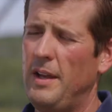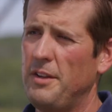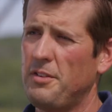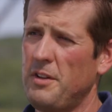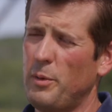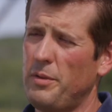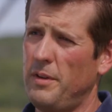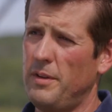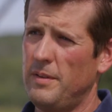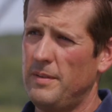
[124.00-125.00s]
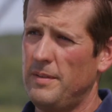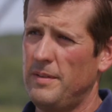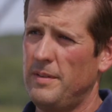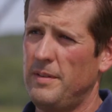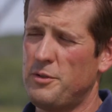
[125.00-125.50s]
has to deal with the,
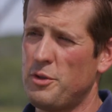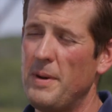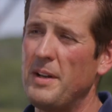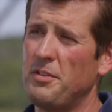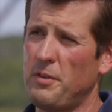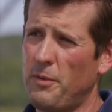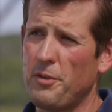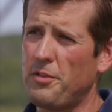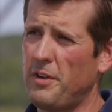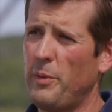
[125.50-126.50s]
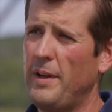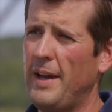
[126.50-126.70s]
the tremendous diversity we